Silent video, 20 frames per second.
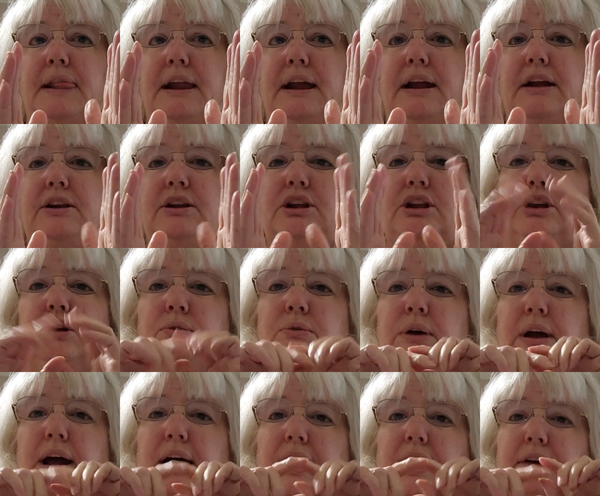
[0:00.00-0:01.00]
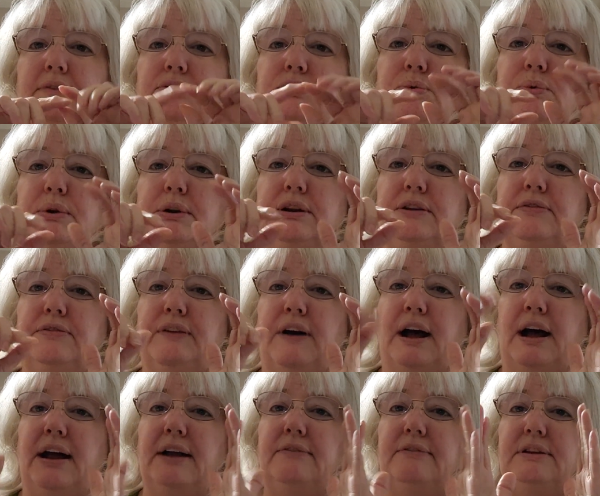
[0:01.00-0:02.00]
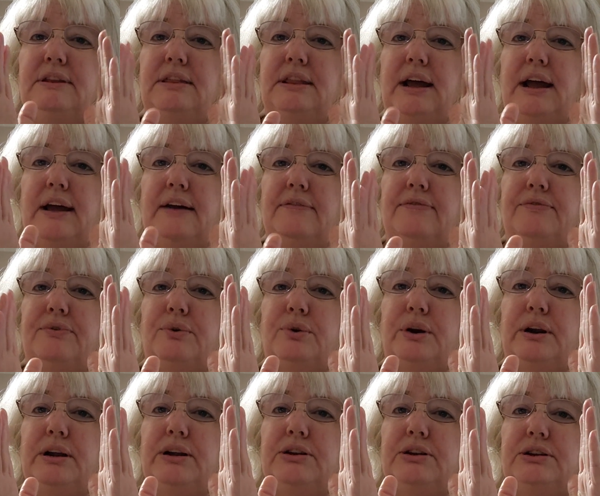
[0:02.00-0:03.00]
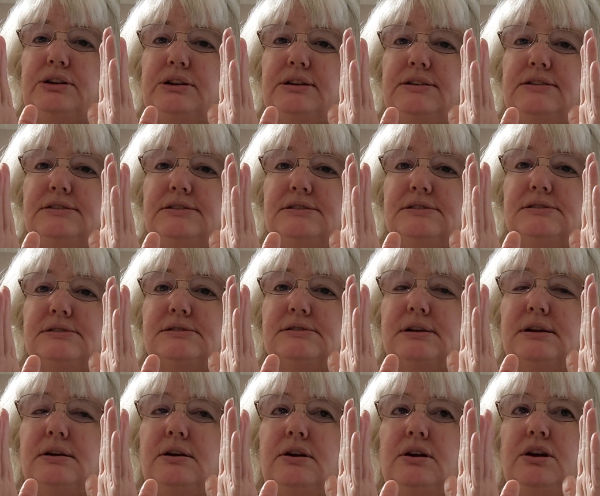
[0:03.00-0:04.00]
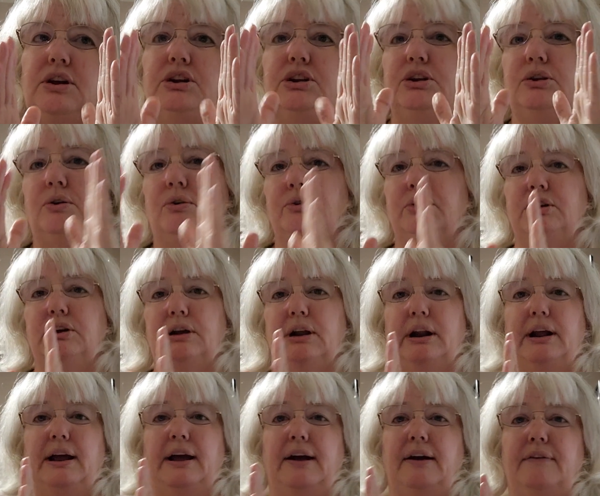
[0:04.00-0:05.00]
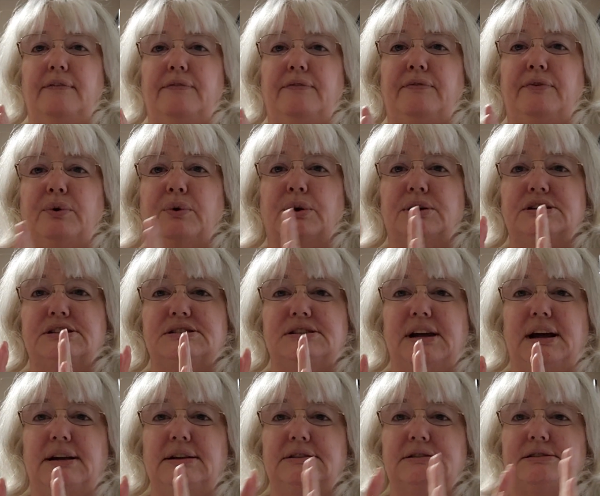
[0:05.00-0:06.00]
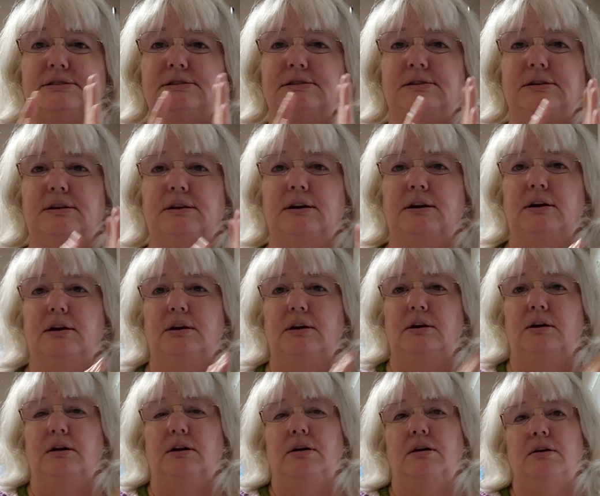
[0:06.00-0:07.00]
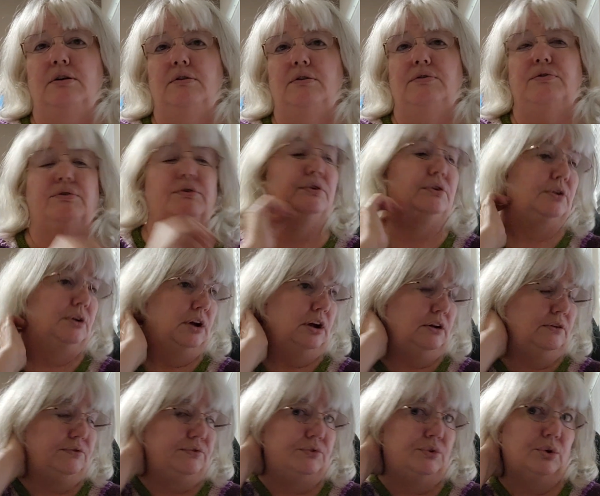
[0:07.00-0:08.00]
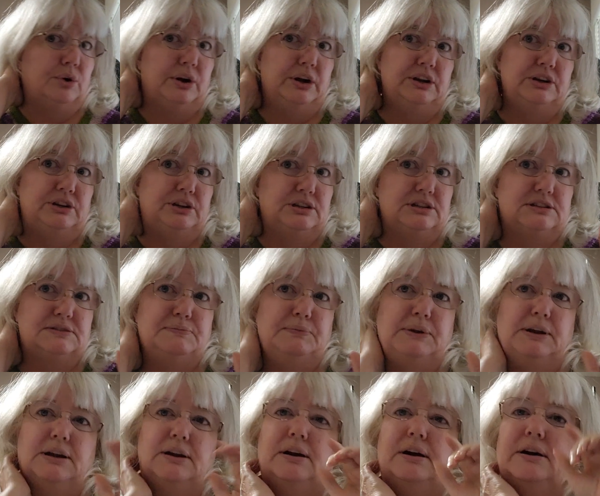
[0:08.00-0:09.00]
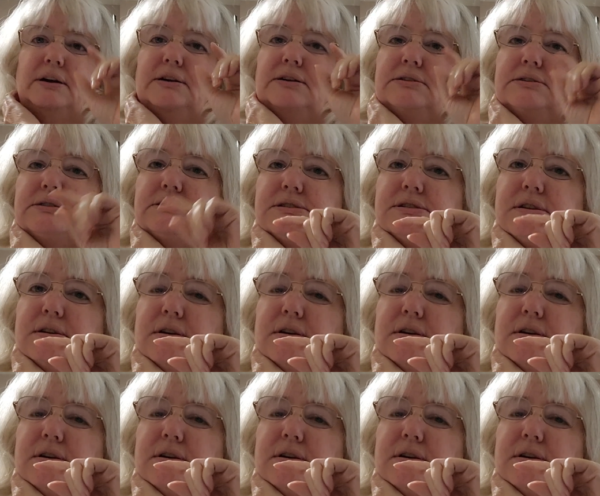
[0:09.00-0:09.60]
and you have 25 in that 4 inches, you're only going to have 4 sets of 4 inches, because